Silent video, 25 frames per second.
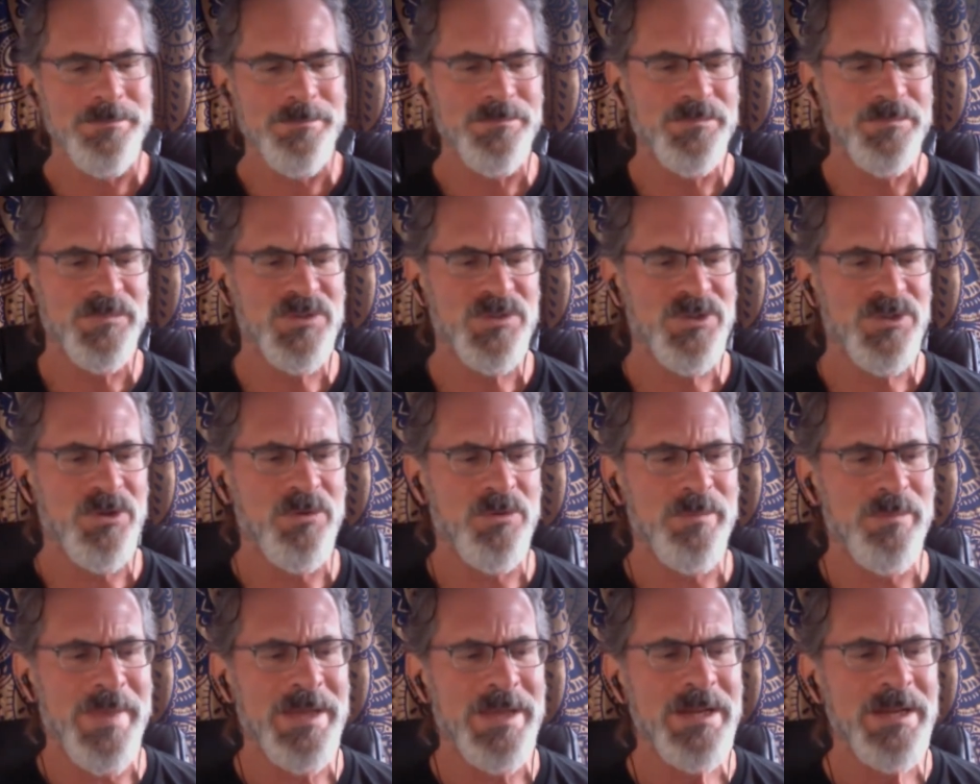so
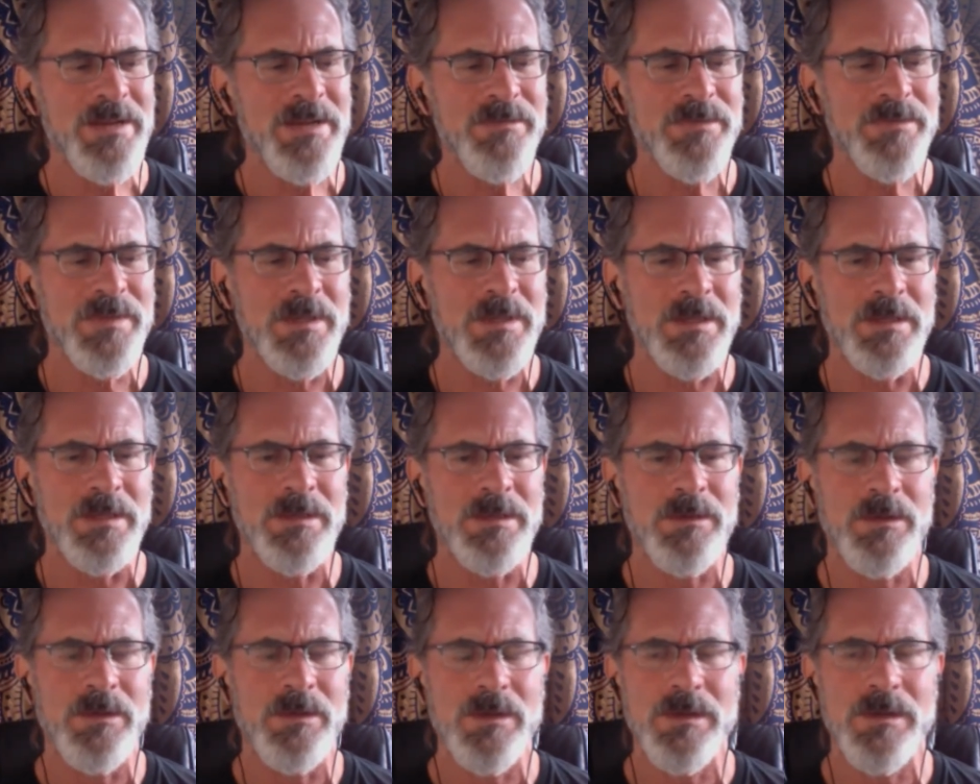many of the
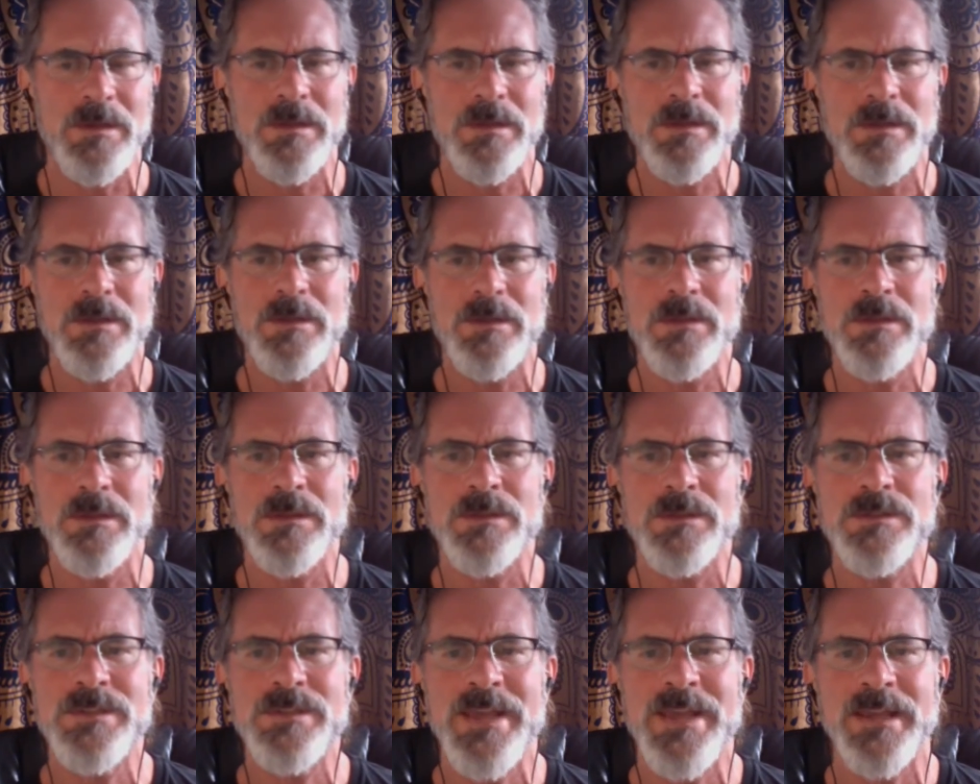
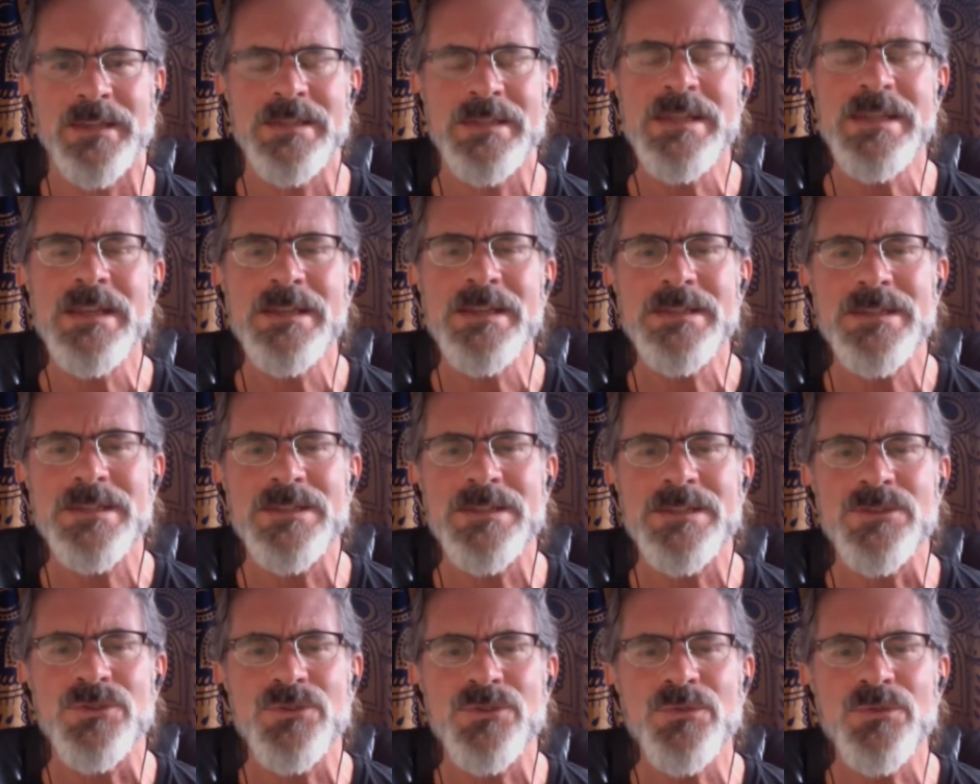techniques
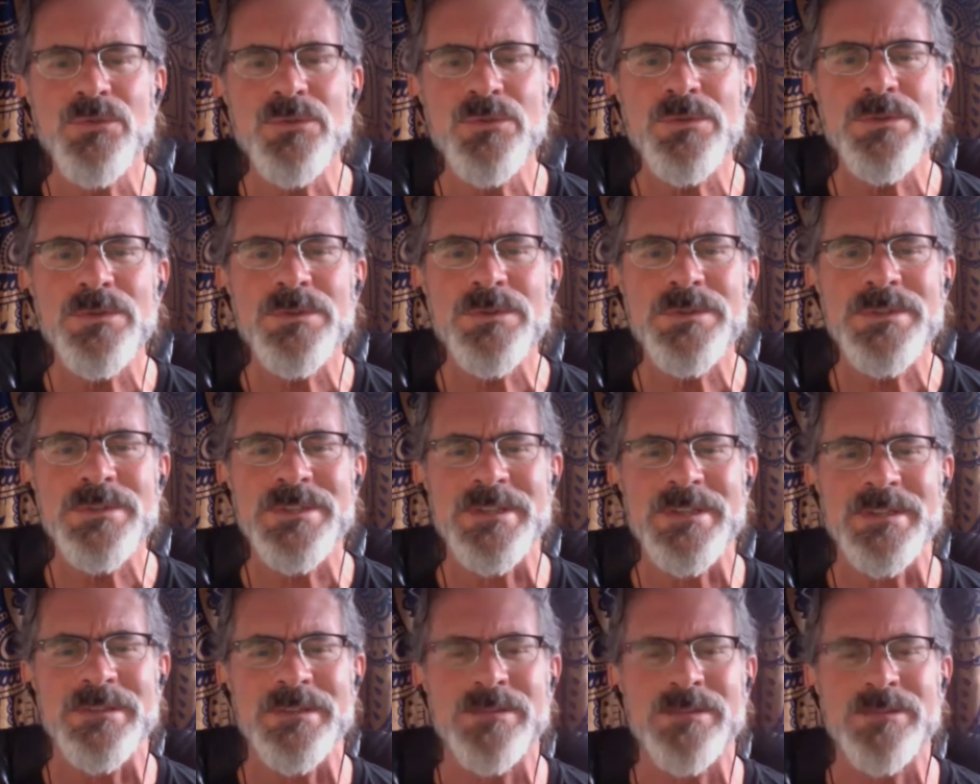and tools
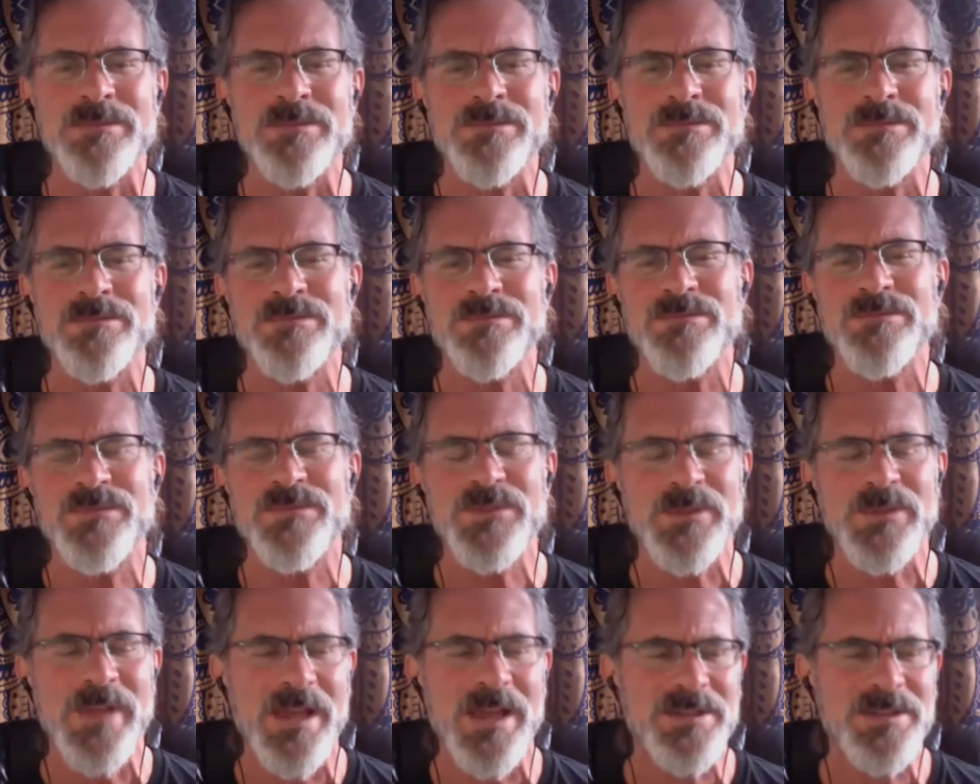and
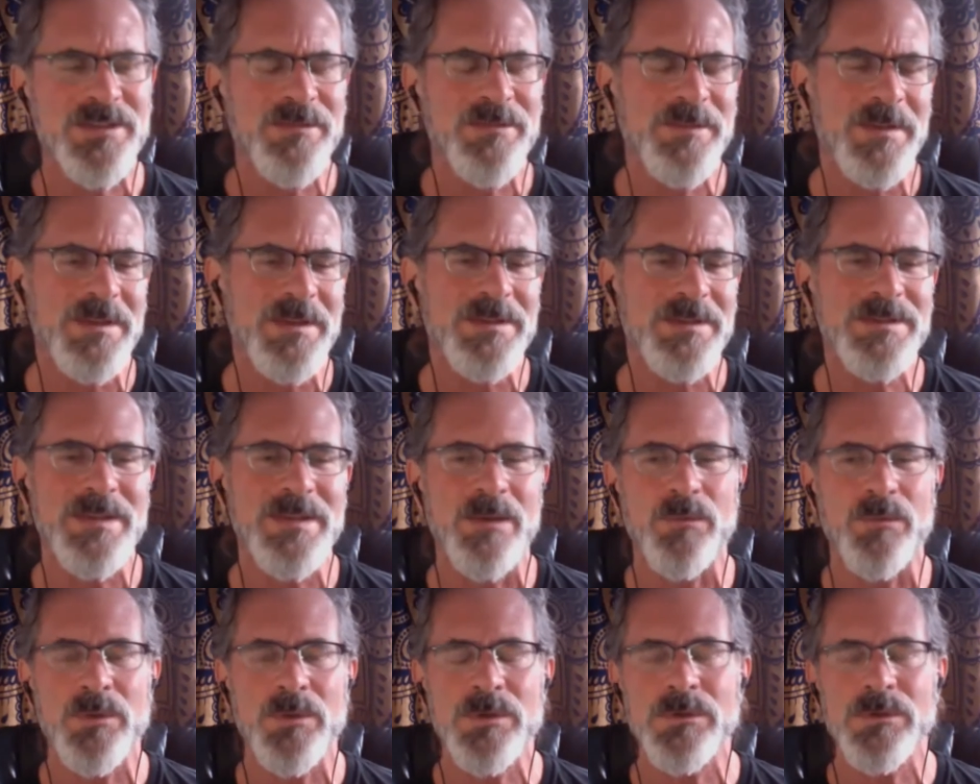philosophies that
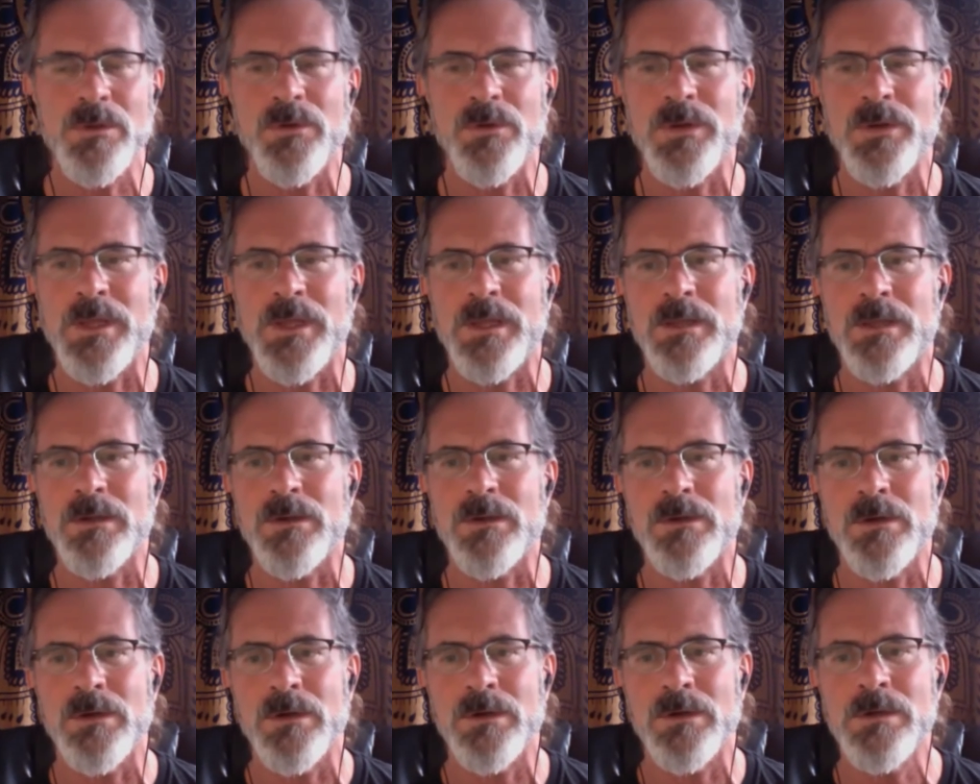we're learning
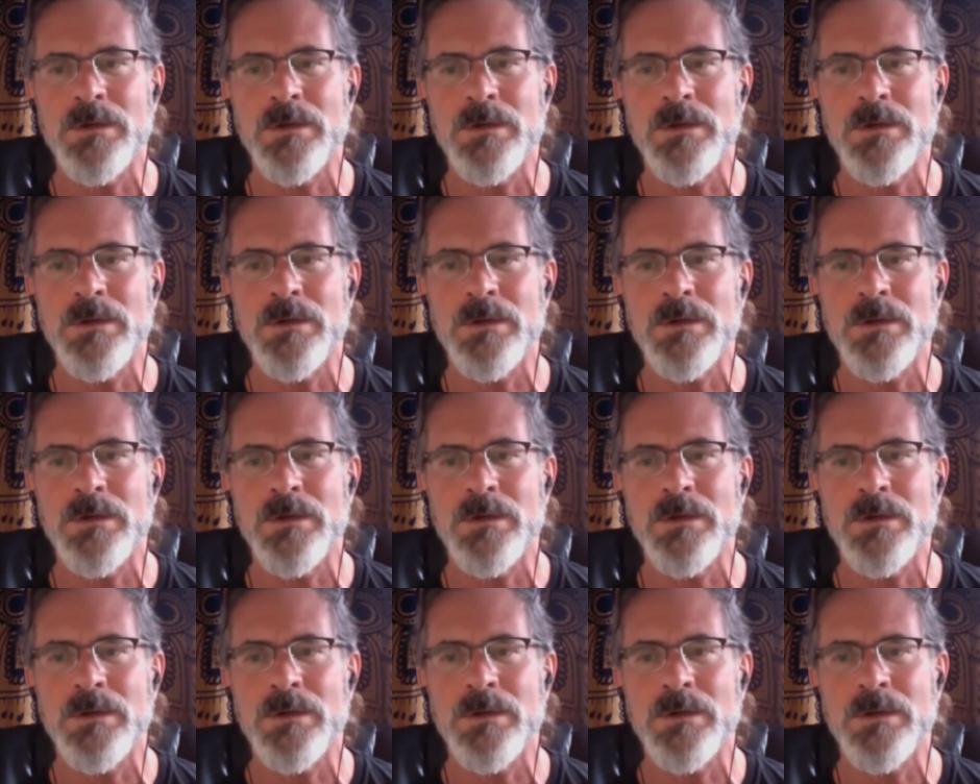are